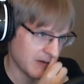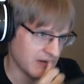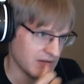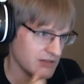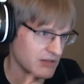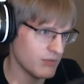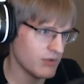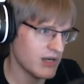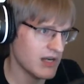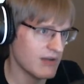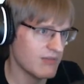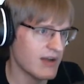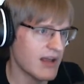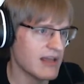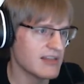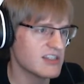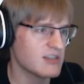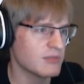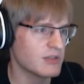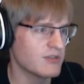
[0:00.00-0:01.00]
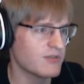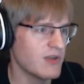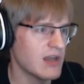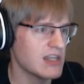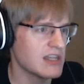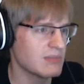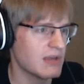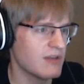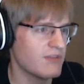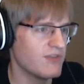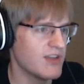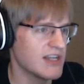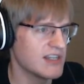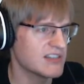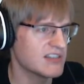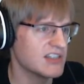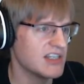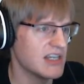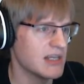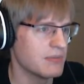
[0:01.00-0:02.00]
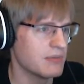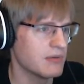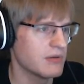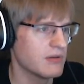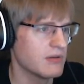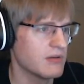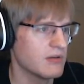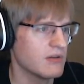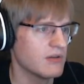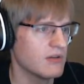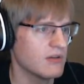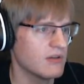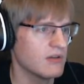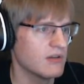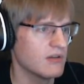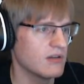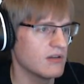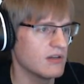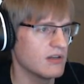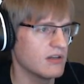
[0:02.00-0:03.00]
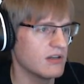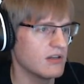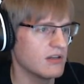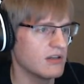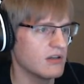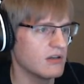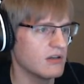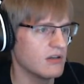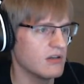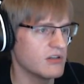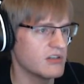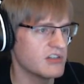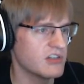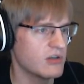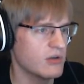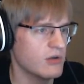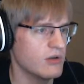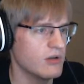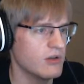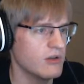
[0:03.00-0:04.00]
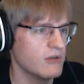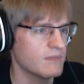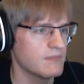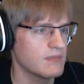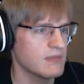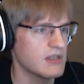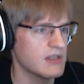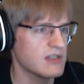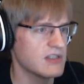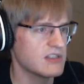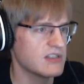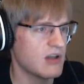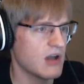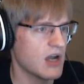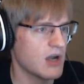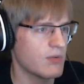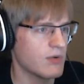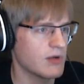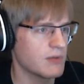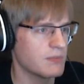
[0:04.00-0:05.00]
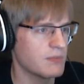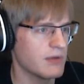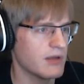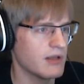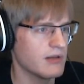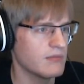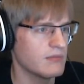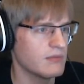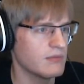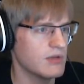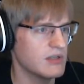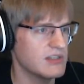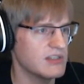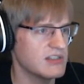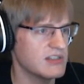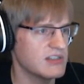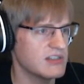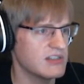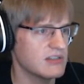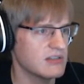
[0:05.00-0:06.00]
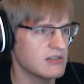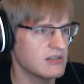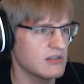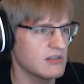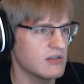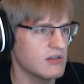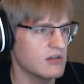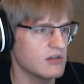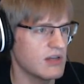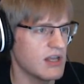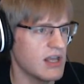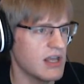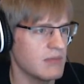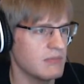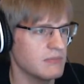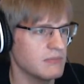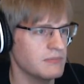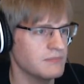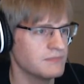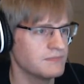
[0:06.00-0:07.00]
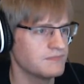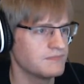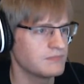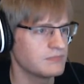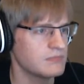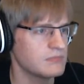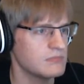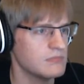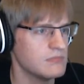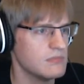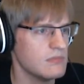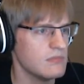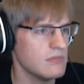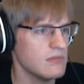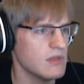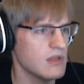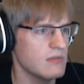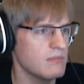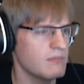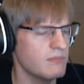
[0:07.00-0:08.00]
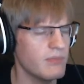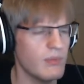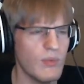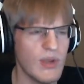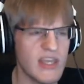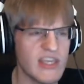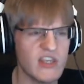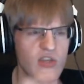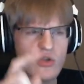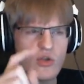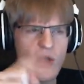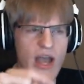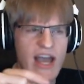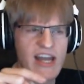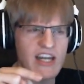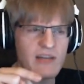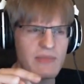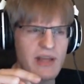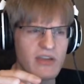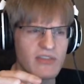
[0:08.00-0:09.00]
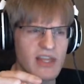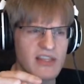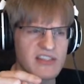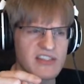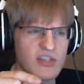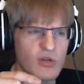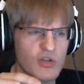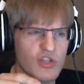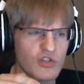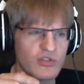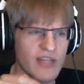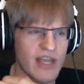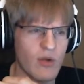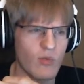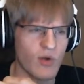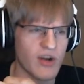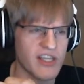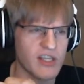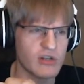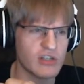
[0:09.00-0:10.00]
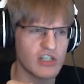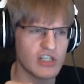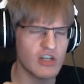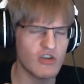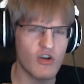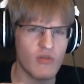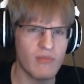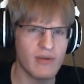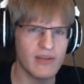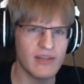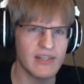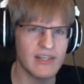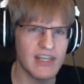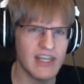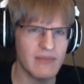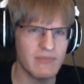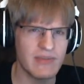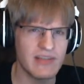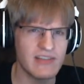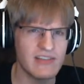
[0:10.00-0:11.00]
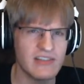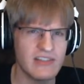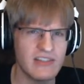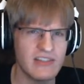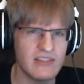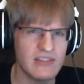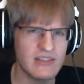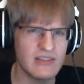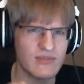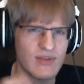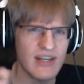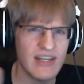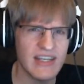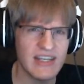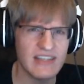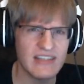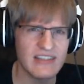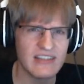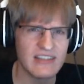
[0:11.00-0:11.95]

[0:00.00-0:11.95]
No one had ever had so much faith in my fake sleep. Also, this is awkward, but what's your name? But wait, you added me on that social network. You should know what my name is, right?